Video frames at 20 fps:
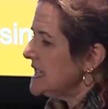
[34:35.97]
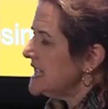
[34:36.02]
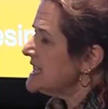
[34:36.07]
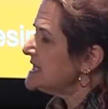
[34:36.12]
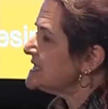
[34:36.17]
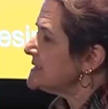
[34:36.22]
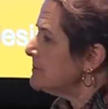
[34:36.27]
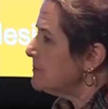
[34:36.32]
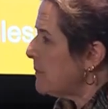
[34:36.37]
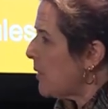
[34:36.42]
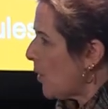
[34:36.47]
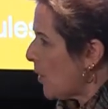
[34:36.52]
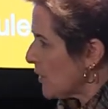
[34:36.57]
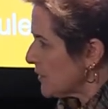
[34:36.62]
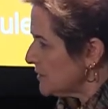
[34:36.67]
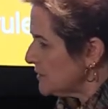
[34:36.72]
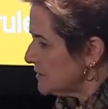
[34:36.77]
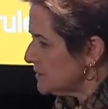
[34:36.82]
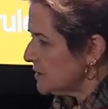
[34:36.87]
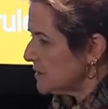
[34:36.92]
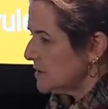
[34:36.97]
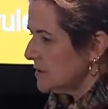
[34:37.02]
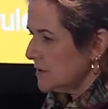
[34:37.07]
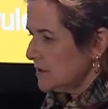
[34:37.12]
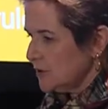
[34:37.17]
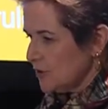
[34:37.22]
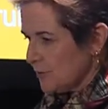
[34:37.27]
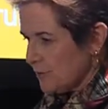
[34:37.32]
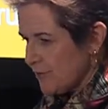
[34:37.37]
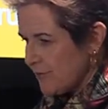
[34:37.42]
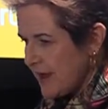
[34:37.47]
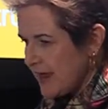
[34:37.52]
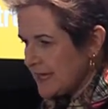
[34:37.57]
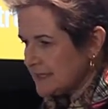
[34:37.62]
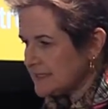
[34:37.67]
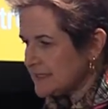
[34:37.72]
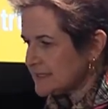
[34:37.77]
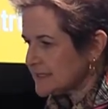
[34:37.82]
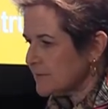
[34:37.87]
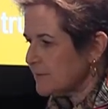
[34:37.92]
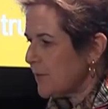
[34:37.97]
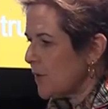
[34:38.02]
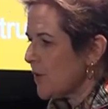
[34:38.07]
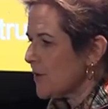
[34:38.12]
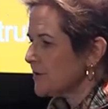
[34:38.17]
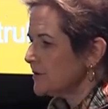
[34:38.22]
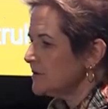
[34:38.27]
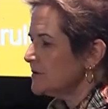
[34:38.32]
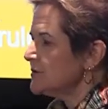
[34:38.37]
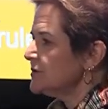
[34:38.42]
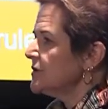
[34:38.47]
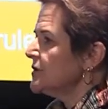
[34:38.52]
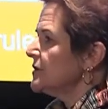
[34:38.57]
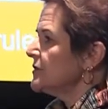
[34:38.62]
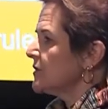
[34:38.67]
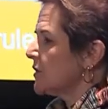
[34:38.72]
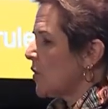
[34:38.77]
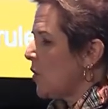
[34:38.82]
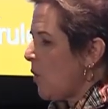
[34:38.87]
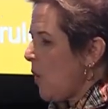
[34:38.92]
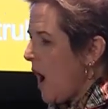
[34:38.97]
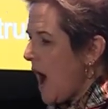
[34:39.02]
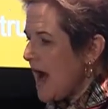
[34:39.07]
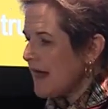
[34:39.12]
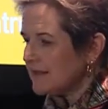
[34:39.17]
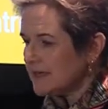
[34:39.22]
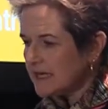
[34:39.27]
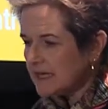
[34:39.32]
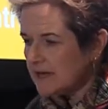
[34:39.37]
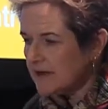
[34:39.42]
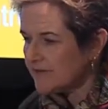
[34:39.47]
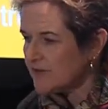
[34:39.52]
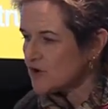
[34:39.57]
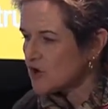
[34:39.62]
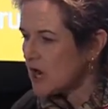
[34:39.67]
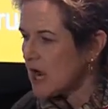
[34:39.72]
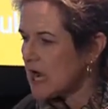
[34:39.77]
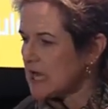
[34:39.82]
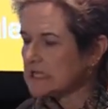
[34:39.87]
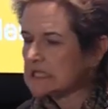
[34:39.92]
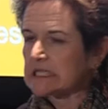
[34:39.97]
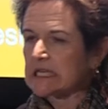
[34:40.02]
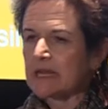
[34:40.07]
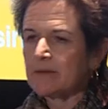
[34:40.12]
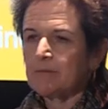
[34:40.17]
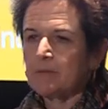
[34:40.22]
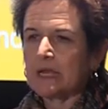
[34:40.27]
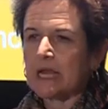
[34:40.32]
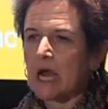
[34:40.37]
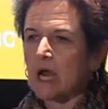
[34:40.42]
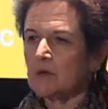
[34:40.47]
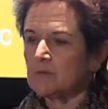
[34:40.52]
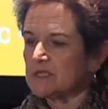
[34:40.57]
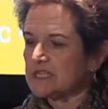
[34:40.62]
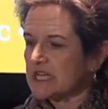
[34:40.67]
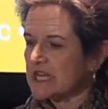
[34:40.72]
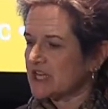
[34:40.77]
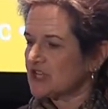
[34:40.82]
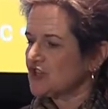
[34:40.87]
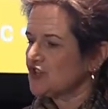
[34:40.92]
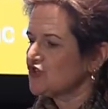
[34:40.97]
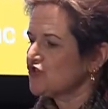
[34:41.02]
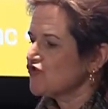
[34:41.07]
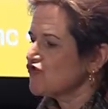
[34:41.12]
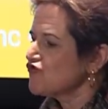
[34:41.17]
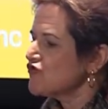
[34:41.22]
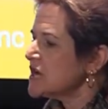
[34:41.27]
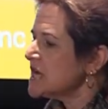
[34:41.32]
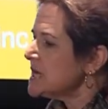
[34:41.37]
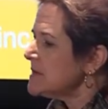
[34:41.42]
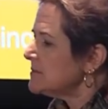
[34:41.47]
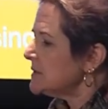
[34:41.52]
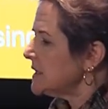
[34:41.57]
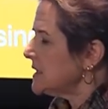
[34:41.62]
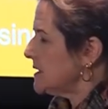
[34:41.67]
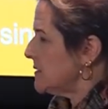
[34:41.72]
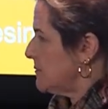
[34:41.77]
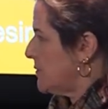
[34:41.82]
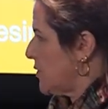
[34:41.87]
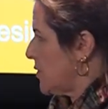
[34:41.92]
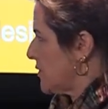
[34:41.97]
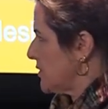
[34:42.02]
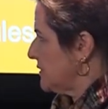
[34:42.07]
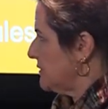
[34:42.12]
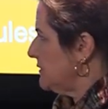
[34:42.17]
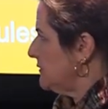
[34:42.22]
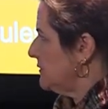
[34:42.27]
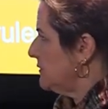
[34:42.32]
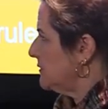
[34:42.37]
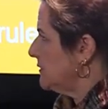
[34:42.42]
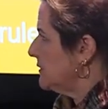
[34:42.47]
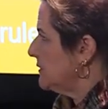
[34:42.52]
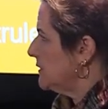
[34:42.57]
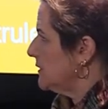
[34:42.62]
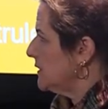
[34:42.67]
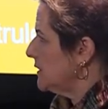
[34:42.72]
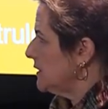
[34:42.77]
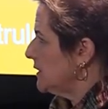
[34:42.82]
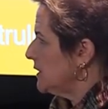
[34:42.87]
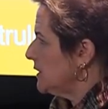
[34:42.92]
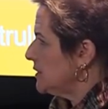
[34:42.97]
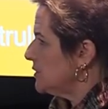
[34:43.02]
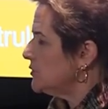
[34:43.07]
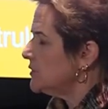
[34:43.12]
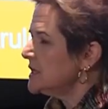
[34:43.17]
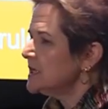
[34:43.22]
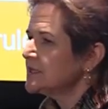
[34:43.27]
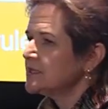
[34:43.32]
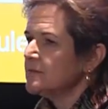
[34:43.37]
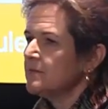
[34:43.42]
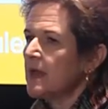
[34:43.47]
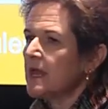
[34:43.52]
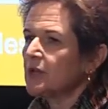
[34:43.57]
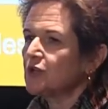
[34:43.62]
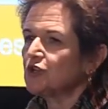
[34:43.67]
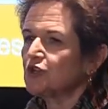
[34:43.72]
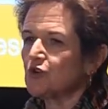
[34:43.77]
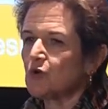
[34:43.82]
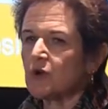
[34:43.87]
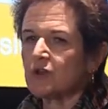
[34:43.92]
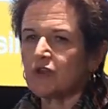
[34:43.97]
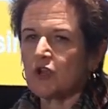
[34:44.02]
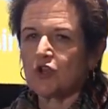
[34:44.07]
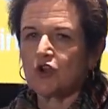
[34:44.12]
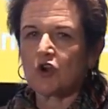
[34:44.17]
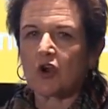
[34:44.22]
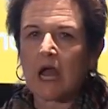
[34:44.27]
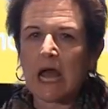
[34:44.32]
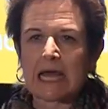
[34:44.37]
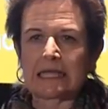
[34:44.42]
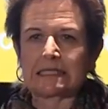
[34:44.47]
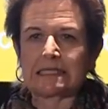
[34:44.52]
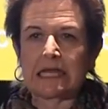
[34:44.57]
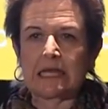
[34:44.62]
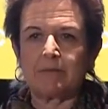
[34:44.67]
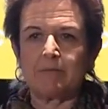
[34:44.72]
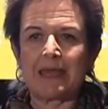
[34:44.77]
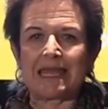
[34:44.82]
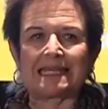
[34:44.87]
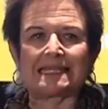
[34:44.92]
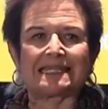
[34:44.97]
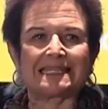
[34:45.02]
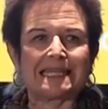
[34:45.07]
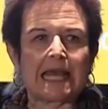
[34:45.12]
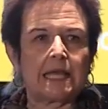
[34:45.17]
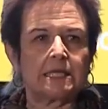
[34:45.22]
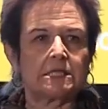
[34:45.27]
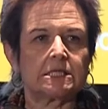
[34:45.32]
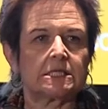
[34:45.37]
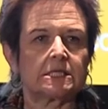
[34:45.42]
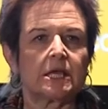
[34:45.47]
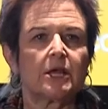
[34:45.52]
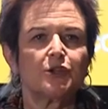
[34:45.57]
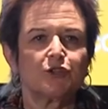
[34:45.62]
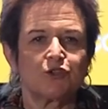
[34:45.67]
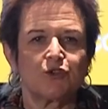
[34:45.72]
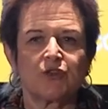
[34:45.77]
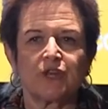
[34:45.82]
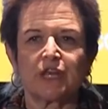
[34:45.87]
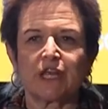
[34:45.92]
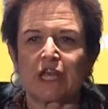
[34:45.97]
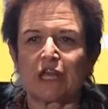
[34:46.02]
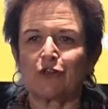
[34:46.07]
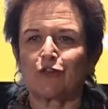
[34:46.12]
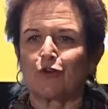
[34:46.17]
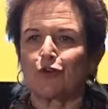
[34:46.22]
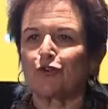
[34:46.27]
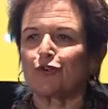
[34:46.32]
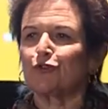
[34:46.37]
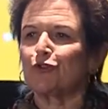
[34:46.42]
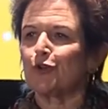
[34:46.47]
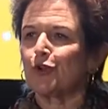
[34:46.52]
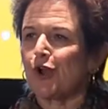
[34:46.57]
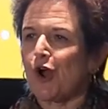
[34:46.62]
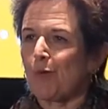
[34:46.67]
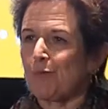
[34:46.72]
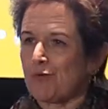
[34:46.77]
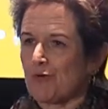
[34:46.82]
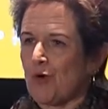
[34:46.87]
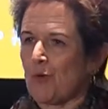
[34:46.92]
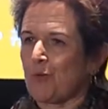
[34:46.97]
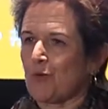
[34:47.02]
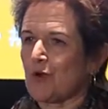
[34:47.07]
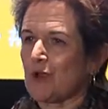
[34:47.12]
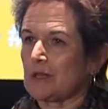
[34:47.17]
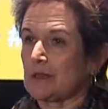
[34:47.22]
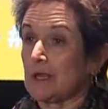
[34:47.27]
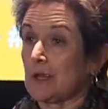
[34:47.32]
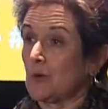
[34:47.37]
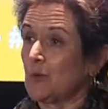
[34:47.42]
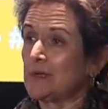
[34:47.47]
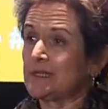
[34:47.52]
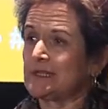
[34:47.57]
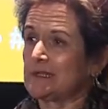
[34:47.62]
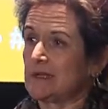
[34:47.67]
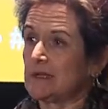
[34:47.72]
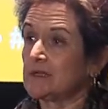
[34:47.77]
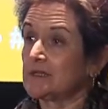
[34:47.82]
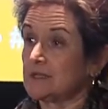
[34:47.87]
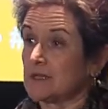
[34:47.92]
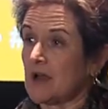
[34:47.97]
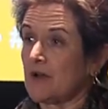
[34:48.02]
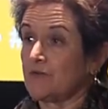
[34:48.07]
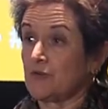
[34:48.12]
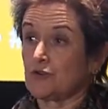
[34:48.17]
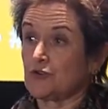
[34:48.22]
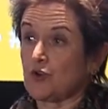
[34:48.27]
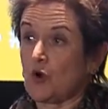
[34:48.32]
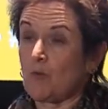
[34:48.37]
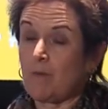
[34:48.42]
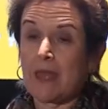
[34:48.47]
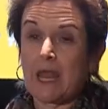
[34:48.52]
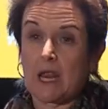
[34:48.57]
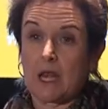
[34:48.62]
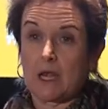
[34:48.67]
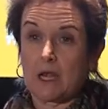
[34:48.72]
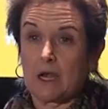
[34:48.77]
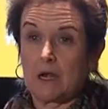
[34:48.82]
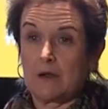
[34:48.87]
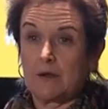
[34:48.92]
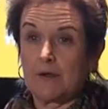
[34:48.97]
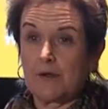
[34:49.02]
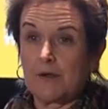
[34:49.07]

It's important Your brand is important. The quality of your content becomes extremely important. You need to make sure that your content makes sense so that it can learn the appropriate linguistics of your domain.